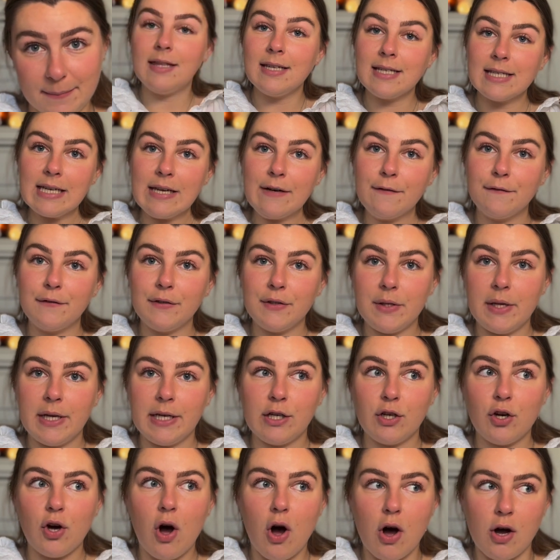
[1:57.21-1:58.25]
This can feel
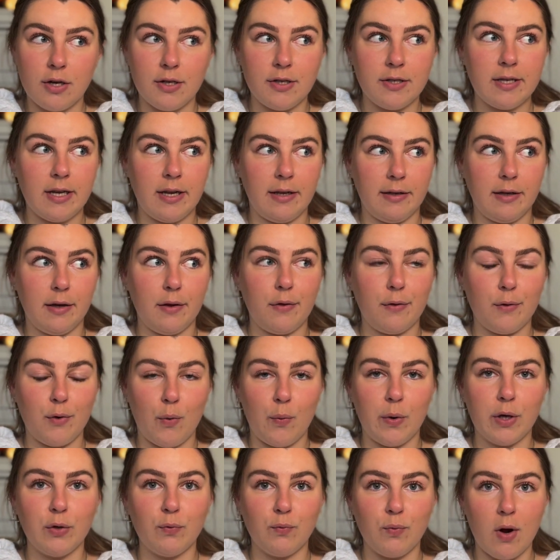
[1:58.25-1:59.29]
like constantly
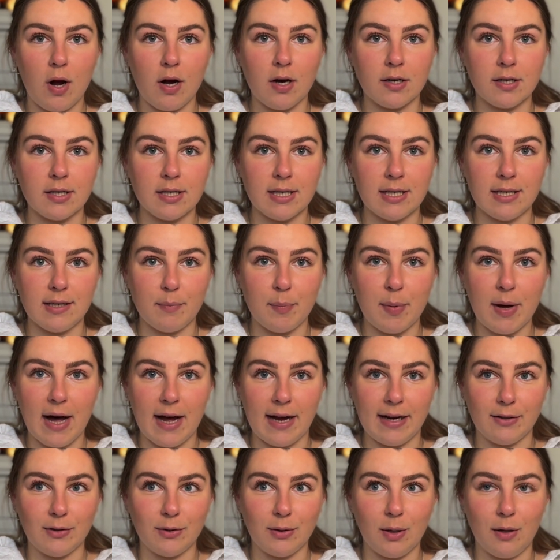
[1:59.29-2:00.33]
throwing rocks in a
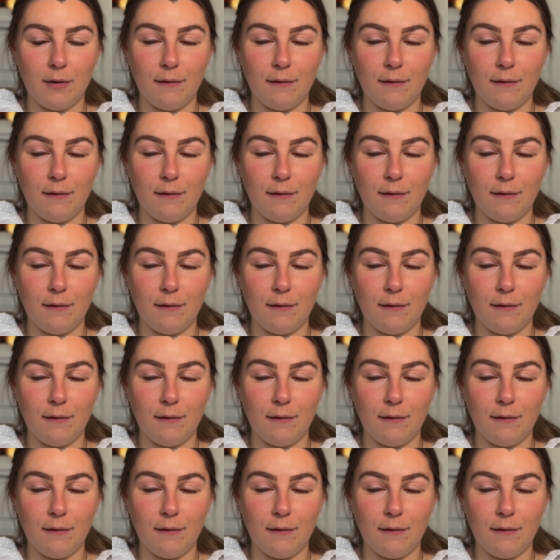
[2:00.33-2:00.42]
pile